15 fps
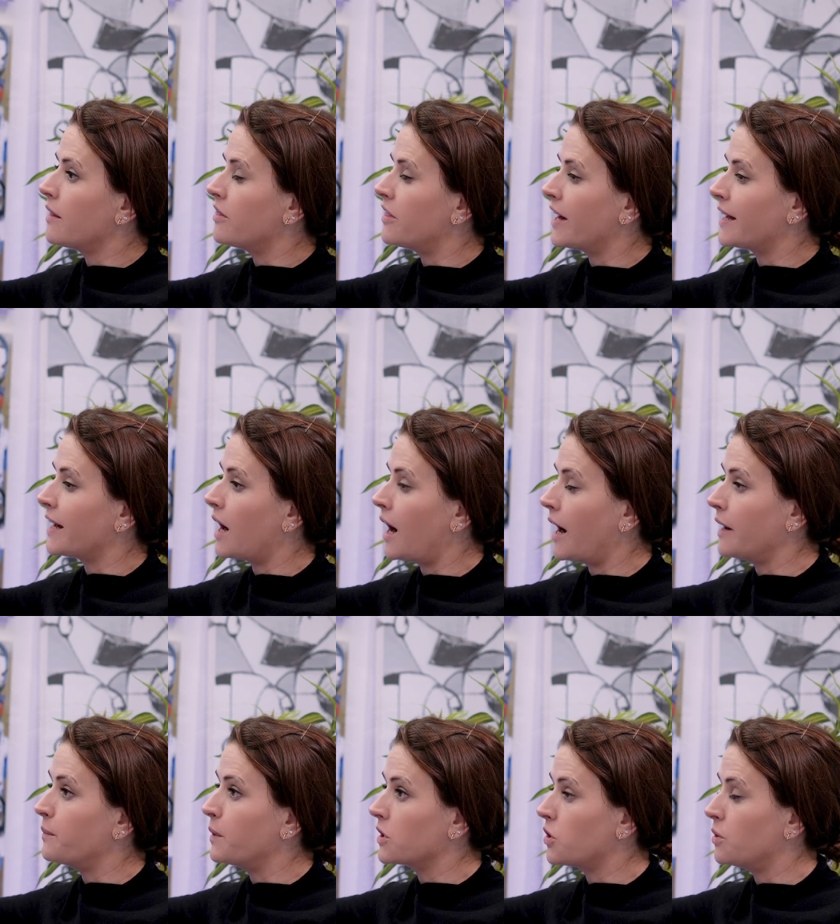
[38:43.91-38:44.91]
that I
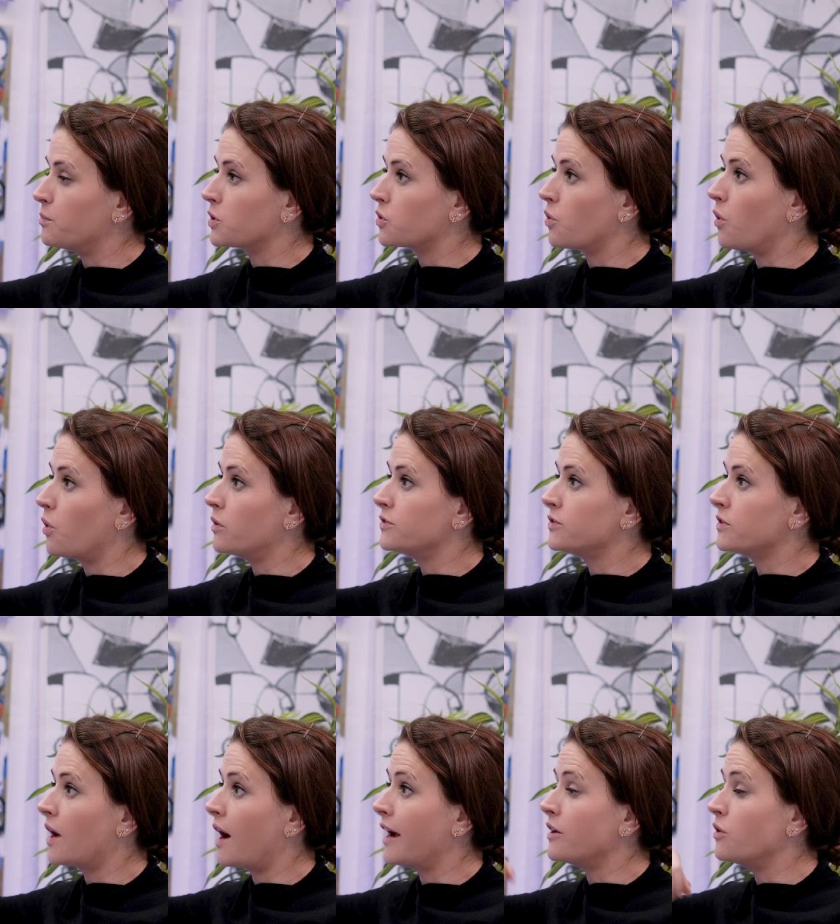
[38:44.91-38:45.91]
will come across,
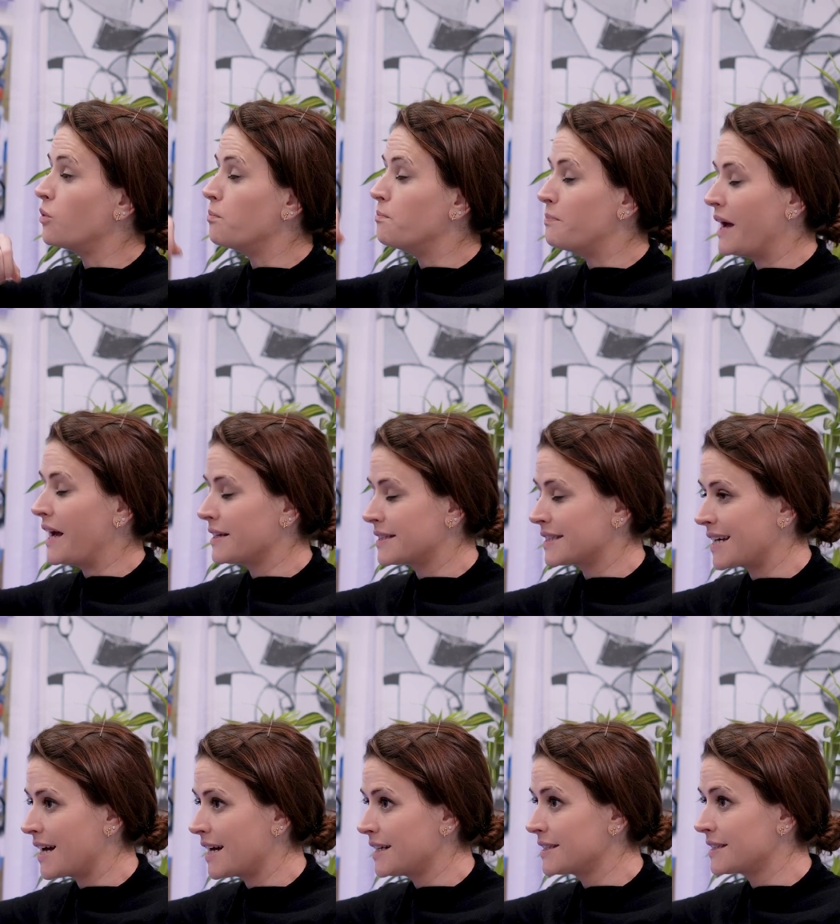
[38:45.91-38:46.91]
I know best
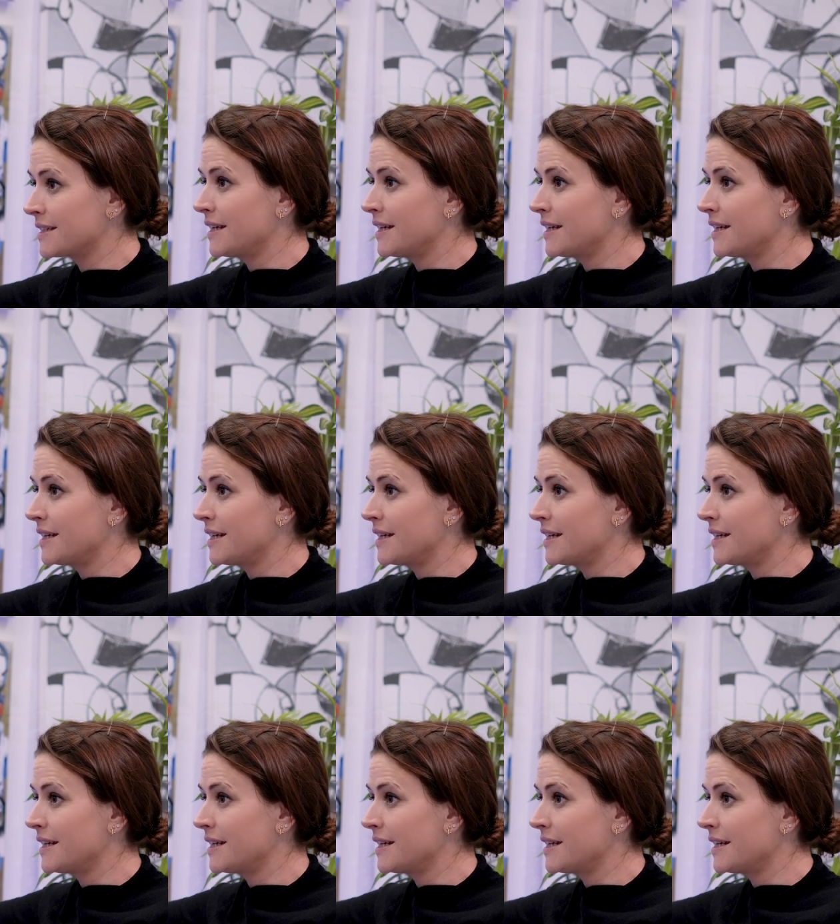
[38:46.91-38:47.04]
at?